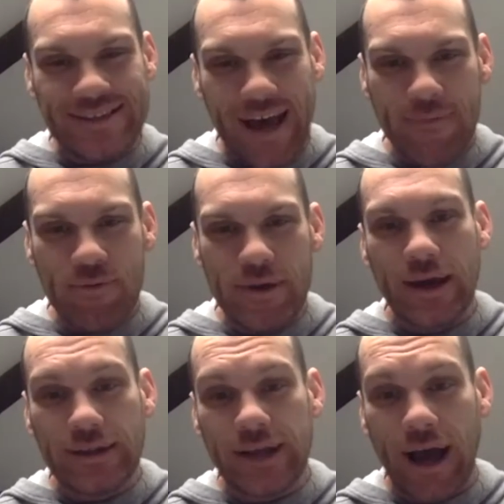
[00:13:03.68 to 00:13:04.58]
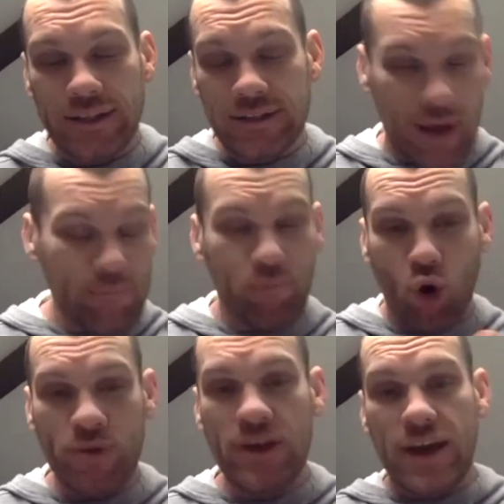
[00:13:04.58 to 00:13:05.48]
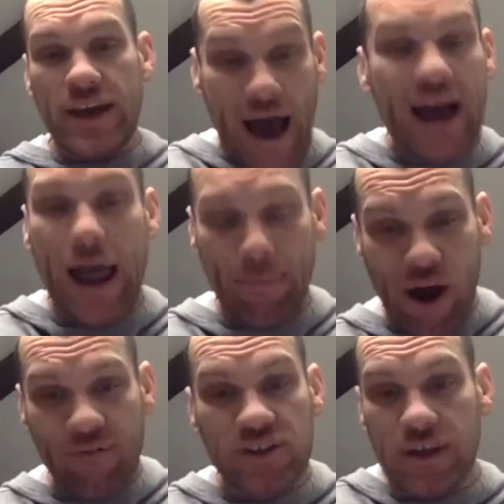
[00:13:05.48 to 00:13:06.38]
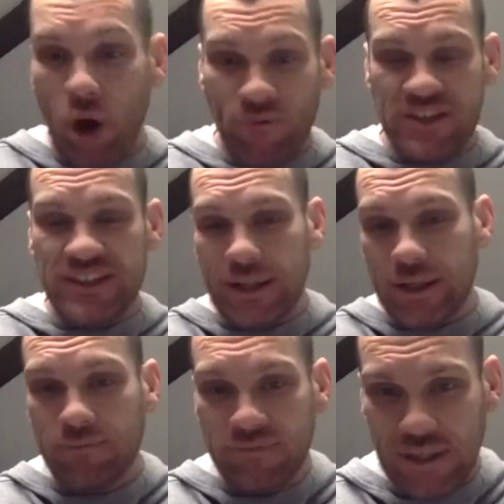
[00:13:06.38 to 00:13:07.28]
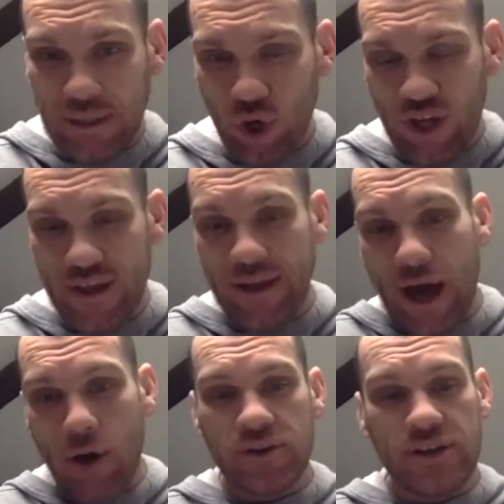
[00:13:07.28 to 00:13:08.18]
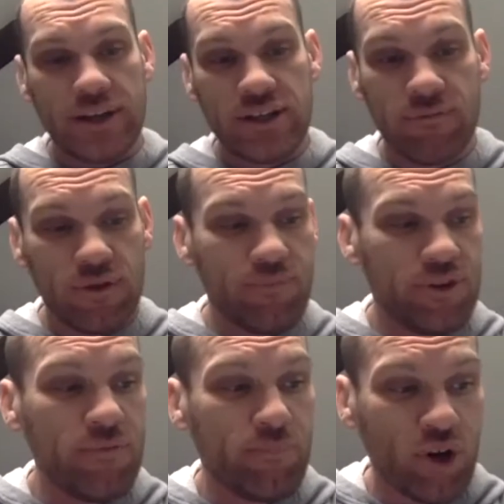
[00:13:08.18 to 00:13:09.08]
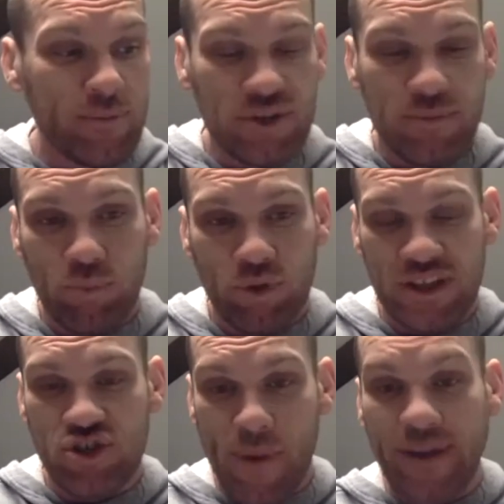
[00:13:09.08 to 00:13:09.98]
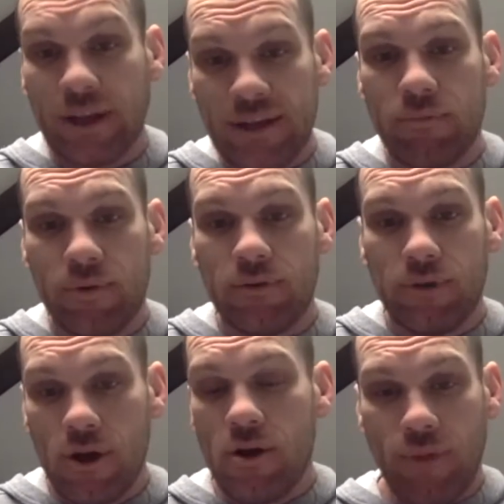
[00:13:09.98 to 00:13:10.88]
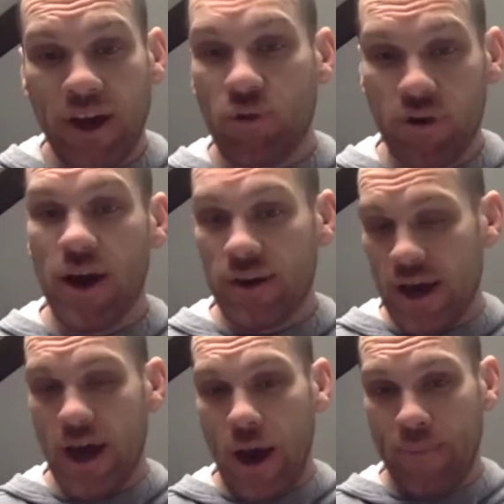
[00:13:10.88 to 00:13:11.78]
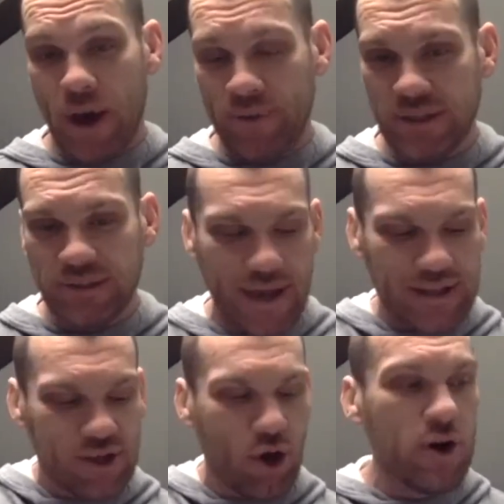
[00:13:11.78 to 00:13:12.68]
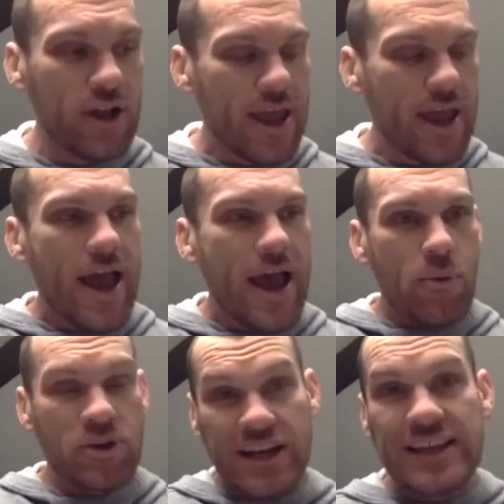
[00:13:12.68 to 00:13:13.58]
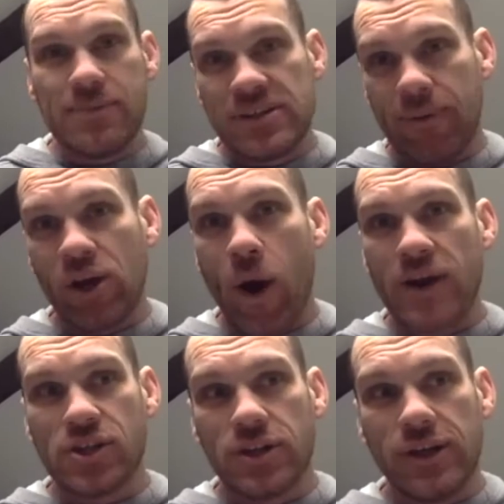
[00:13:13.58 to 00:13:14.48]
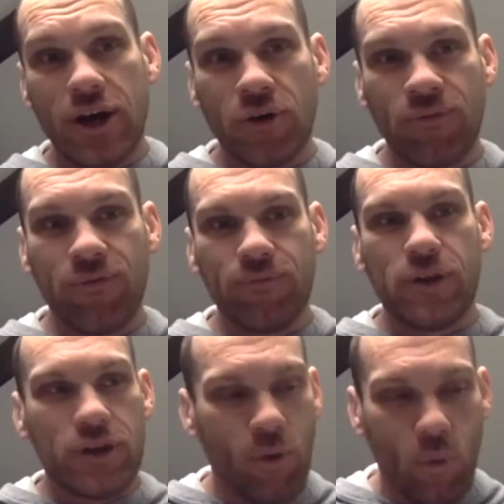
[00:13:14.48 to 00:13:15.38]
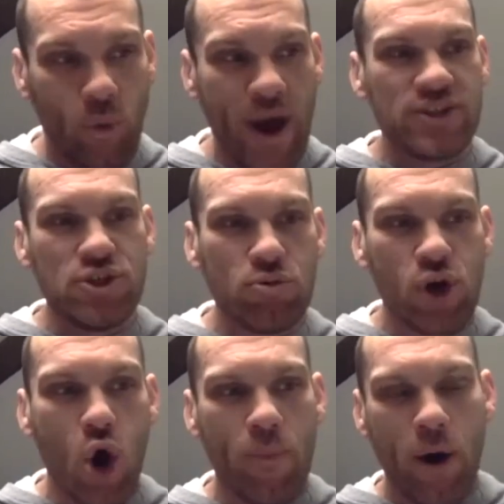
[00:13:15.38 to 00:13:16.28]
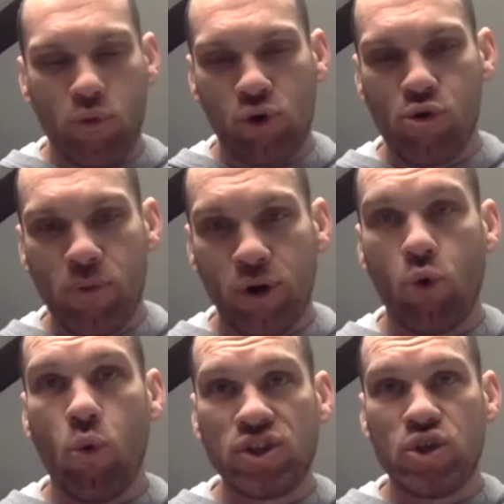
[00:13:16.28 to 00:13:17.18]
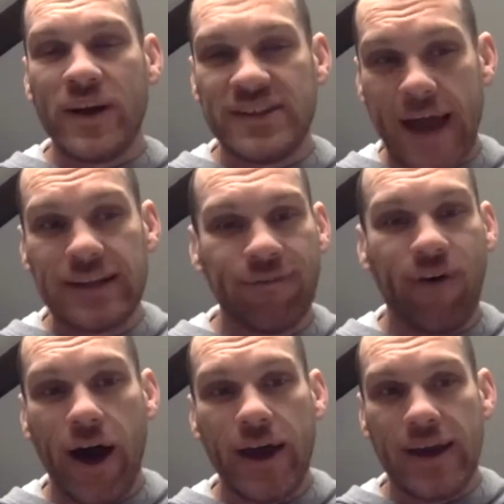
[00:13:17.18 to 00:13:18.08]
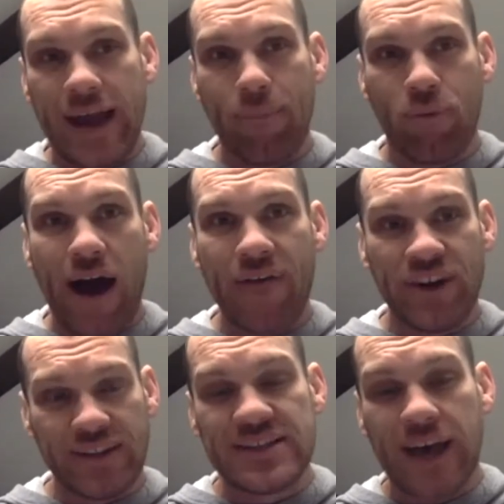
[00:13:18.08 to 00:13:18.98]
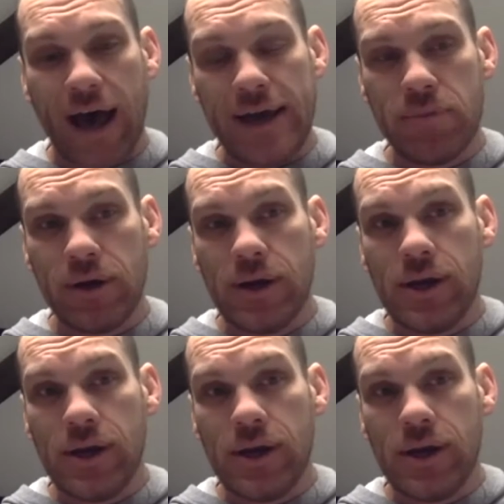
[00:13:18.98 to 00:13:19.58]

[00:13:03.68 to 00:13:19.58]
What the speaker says: time in me and brought me at Aberavon, because I'm obviously still working there now, and you've pretty much was instrumental in my career up until date. So, which leads me to my question of, where do you go about recruitment, or what do you identify in Aberavon at the time